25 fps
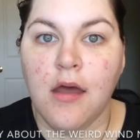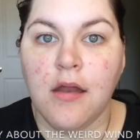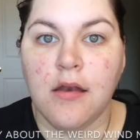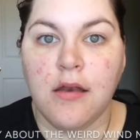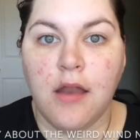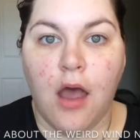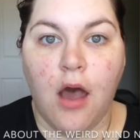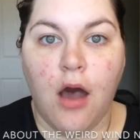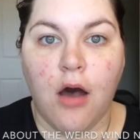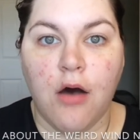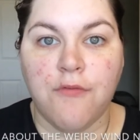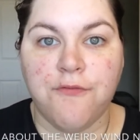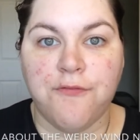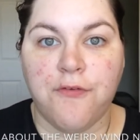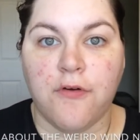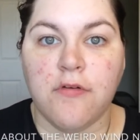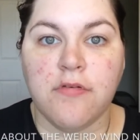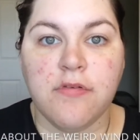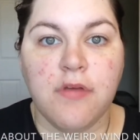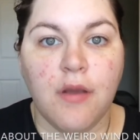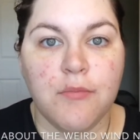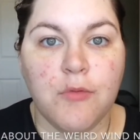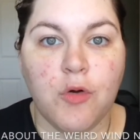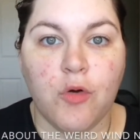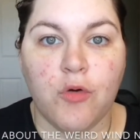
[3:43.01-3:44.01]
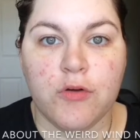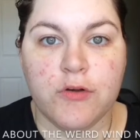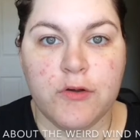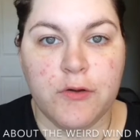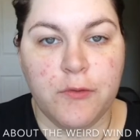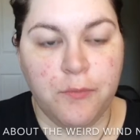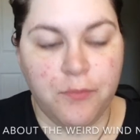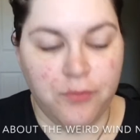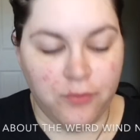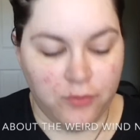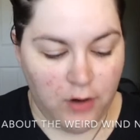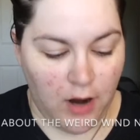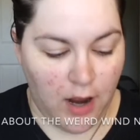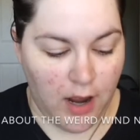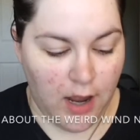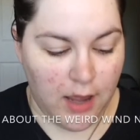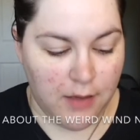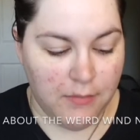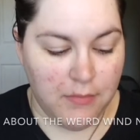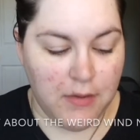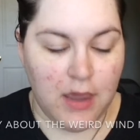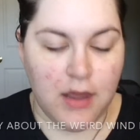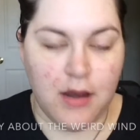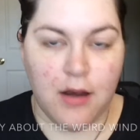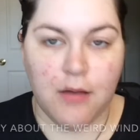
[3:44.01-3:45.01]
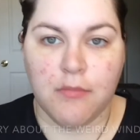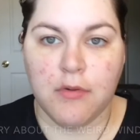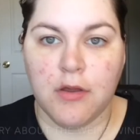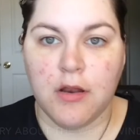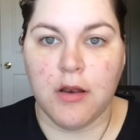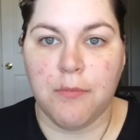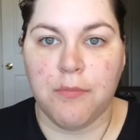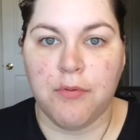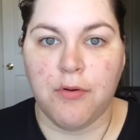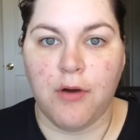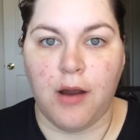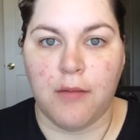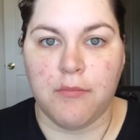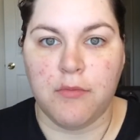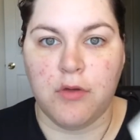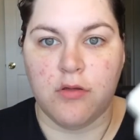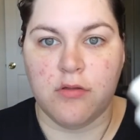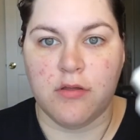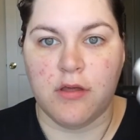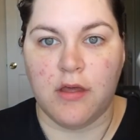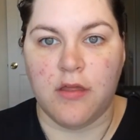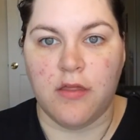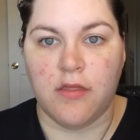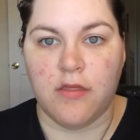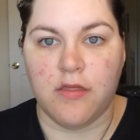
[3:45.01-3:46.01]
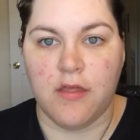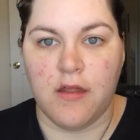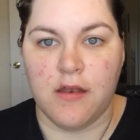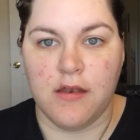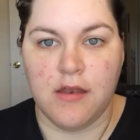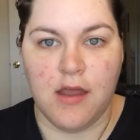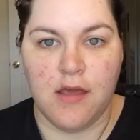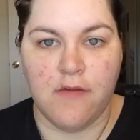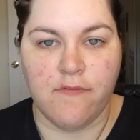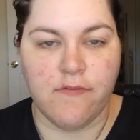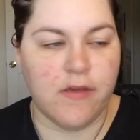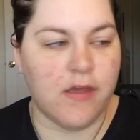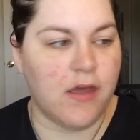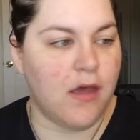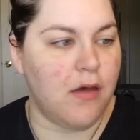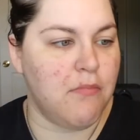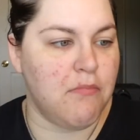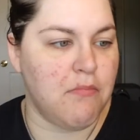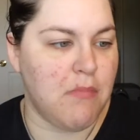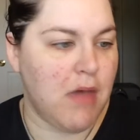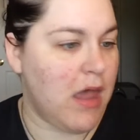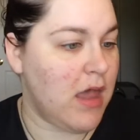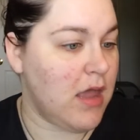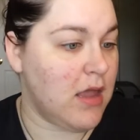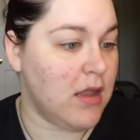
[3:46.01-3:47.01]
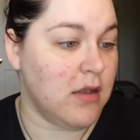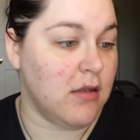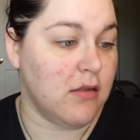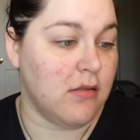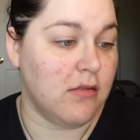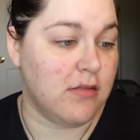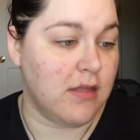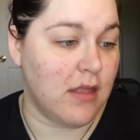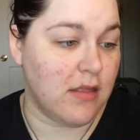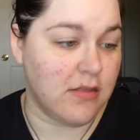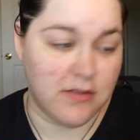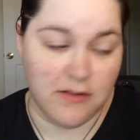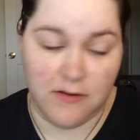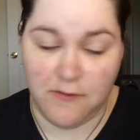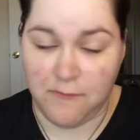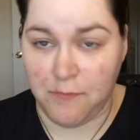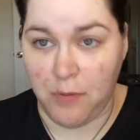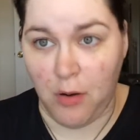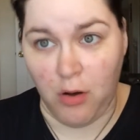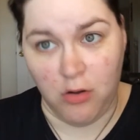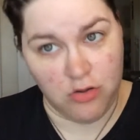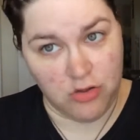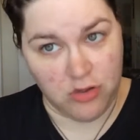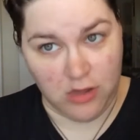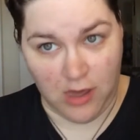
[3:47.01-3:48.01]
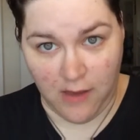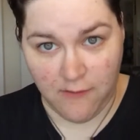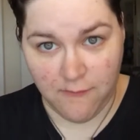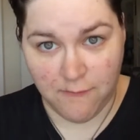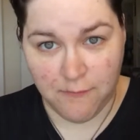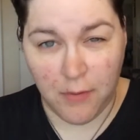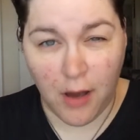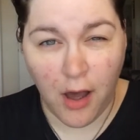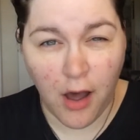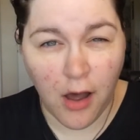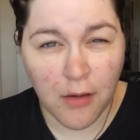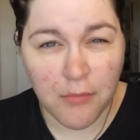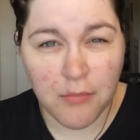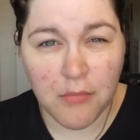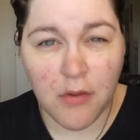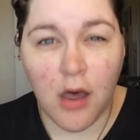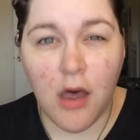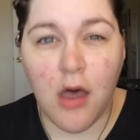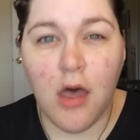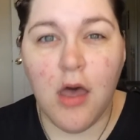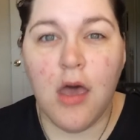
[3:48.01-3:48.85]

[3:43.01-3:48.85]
Now, first I'm going to prime, and I'm going to prime using the Nivea Men Sensitive Post Shave Balm.